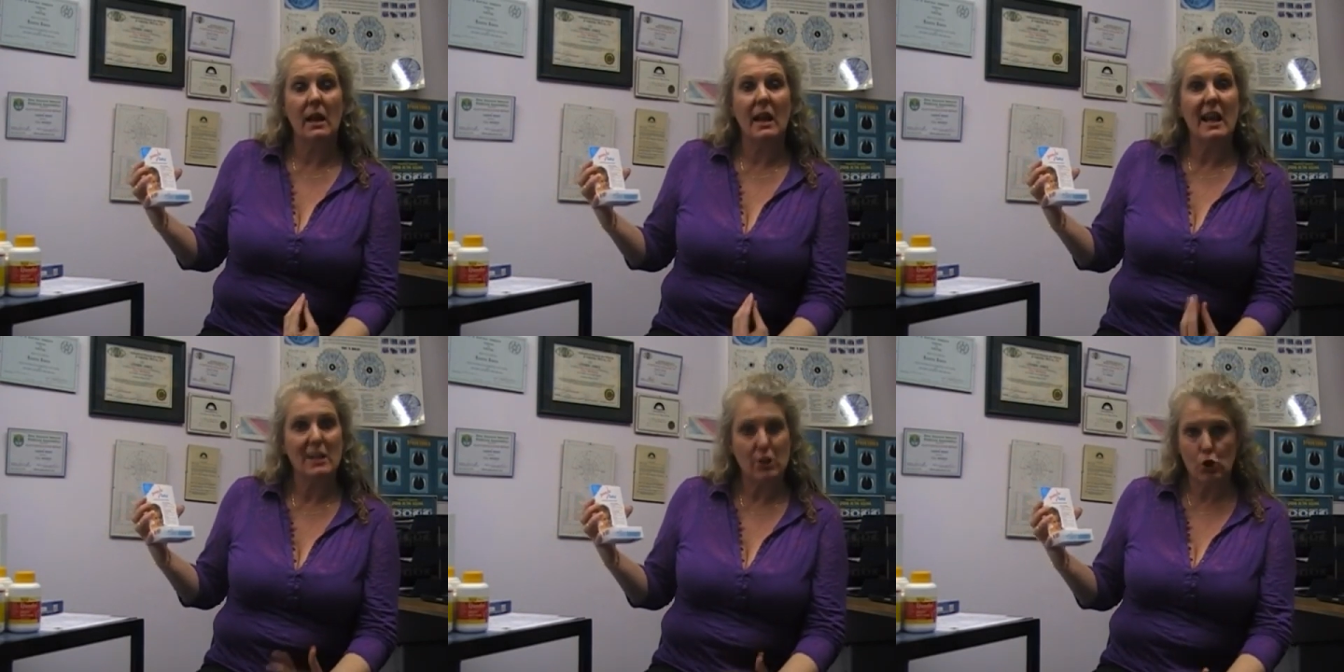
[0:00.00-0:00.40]

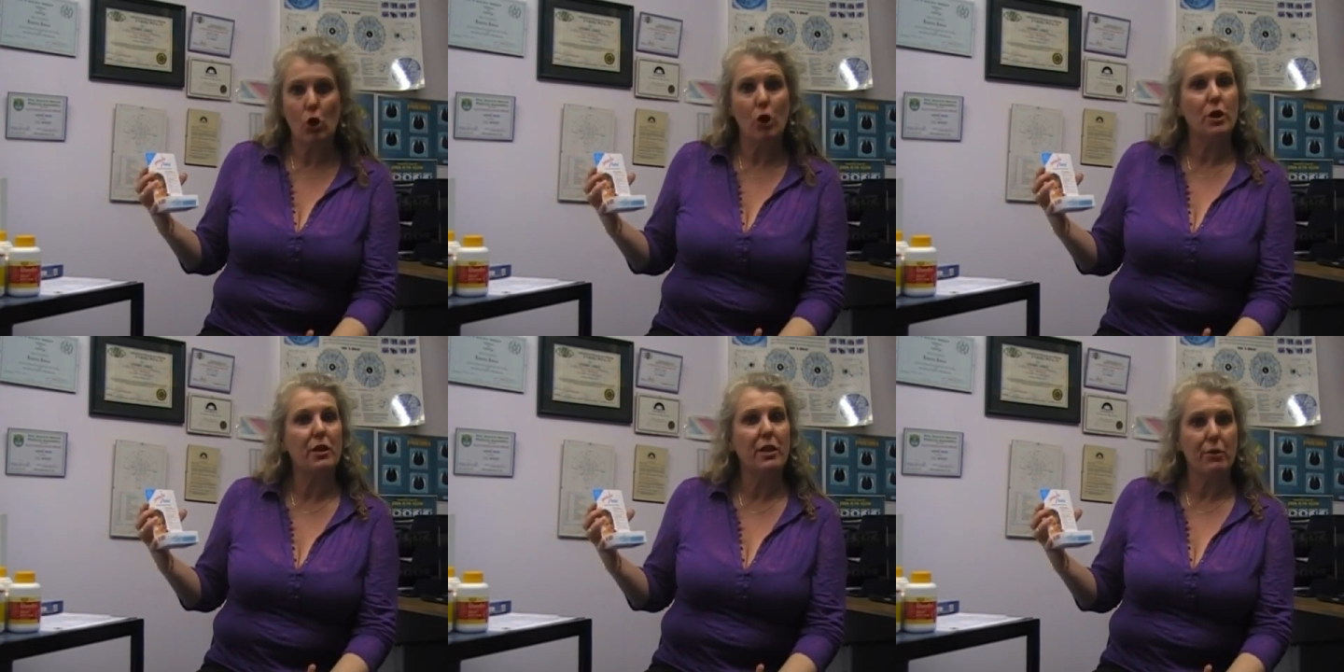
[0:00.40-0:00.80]
It's
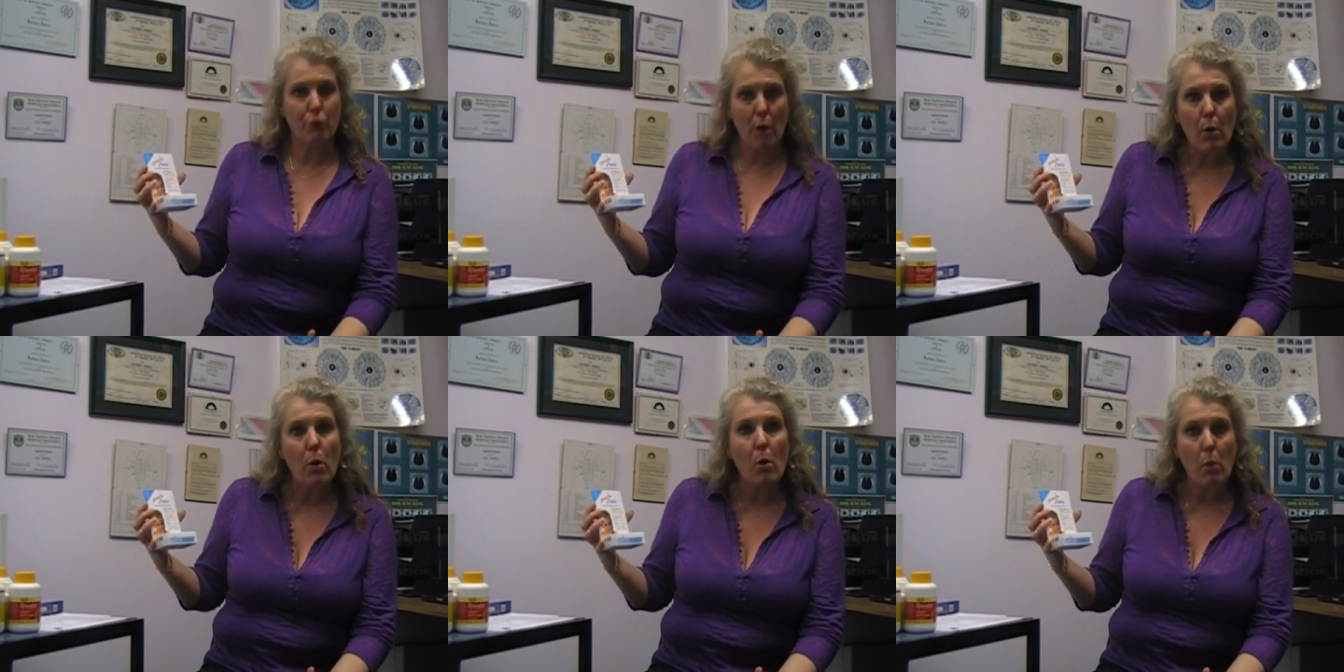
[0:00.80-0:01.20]
not a
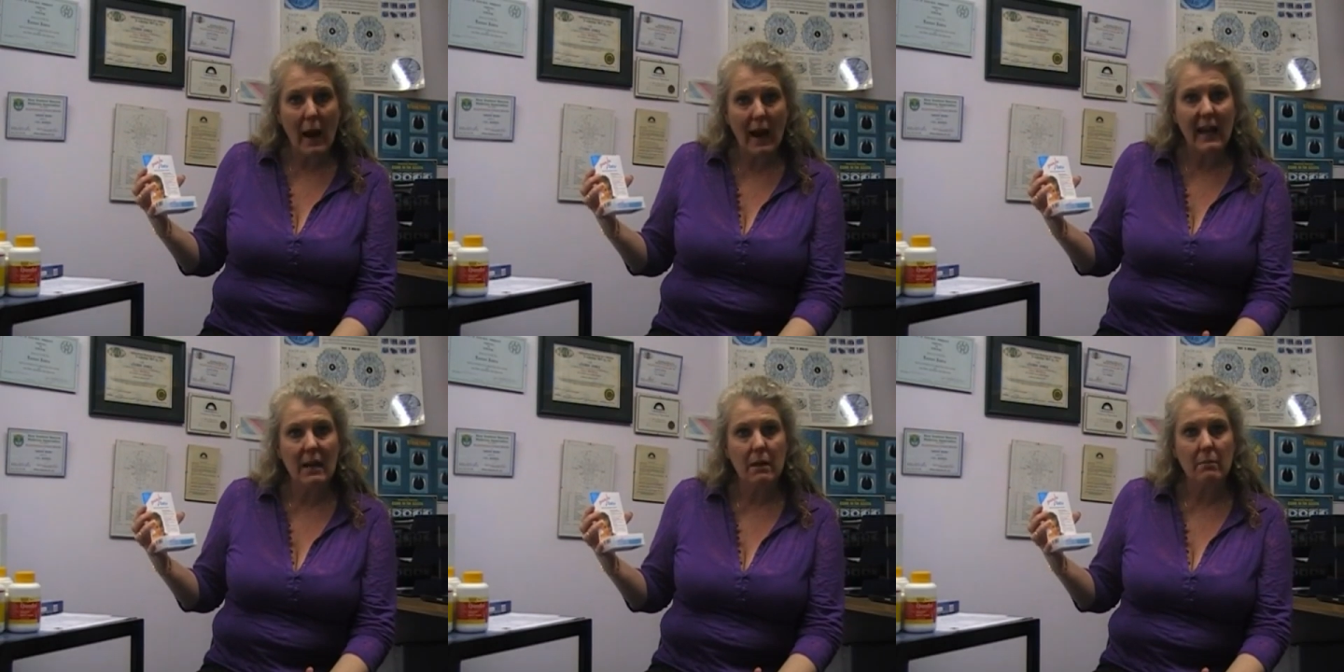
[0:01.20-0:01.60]

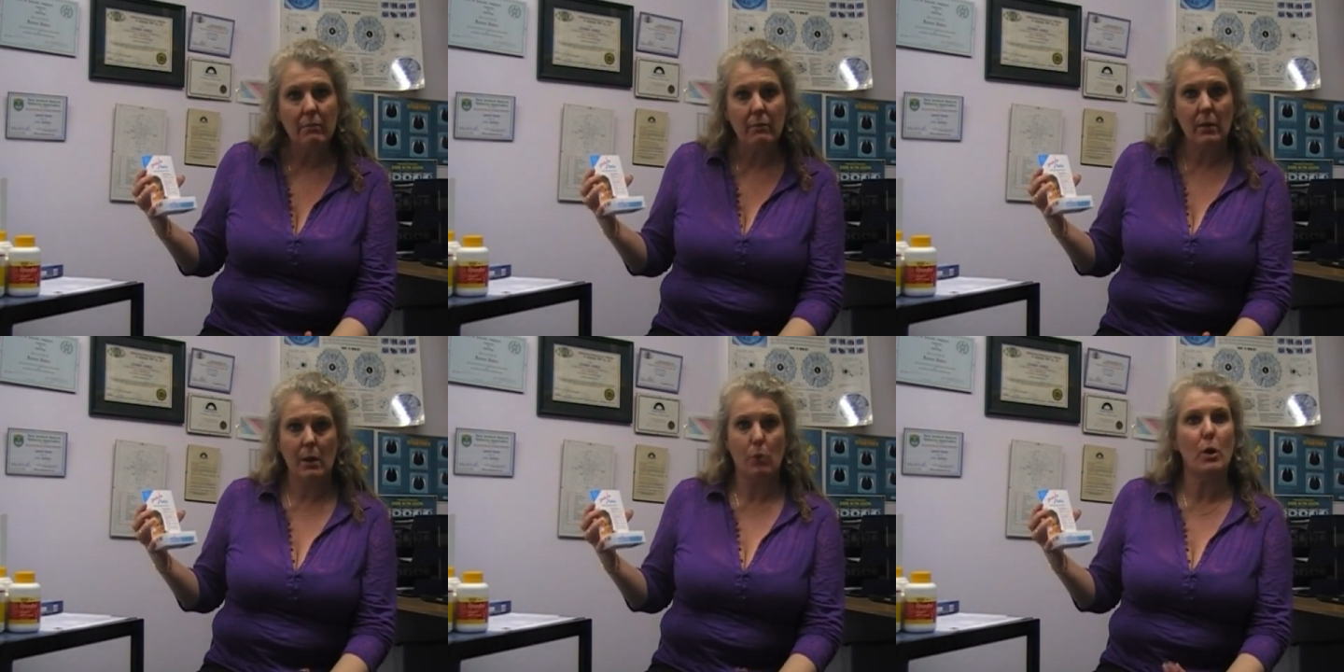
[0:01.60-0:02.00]
throwaway.
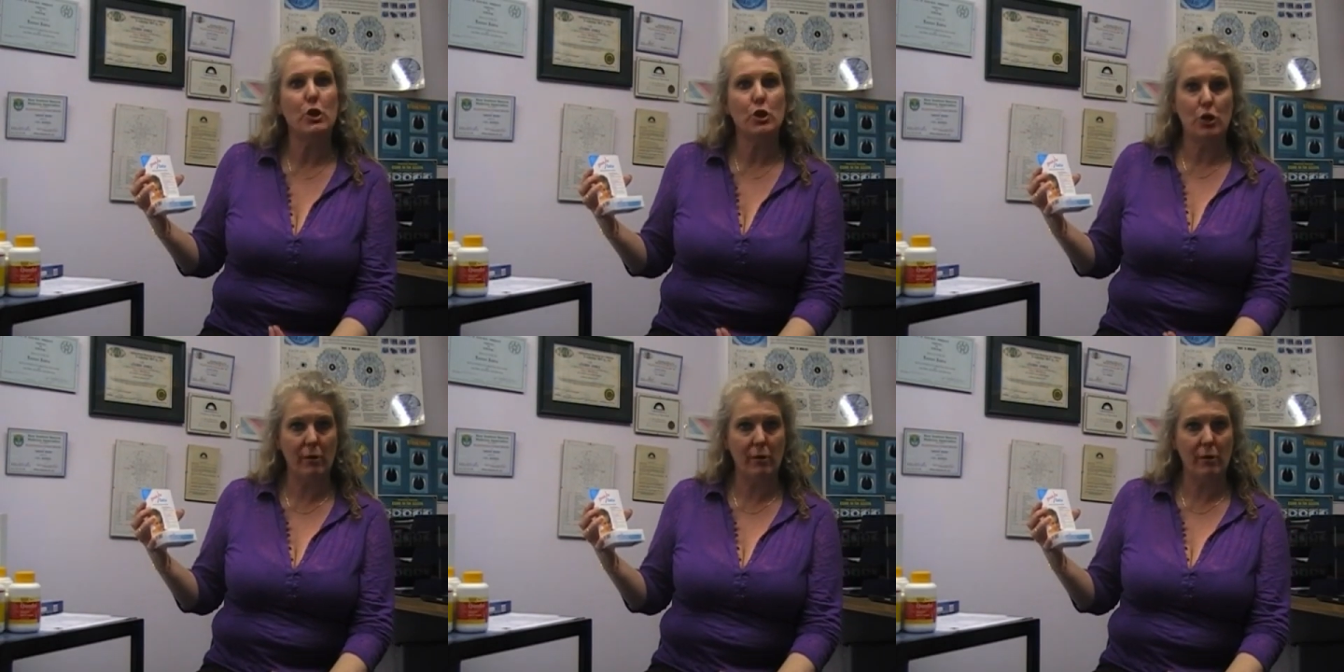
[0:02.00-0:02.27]
Once